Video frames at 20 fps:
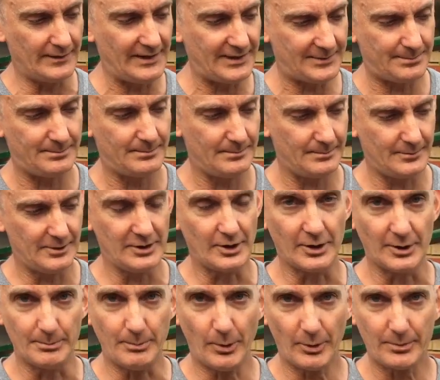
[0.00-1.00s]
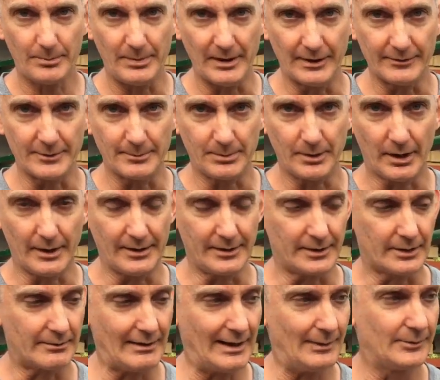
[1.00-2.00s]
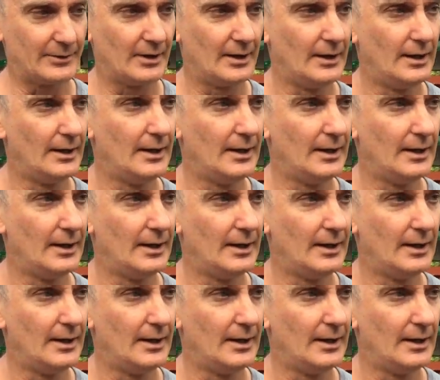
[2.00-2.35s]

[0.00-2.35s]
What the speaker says: this, the bottom bit of the plant in the ground.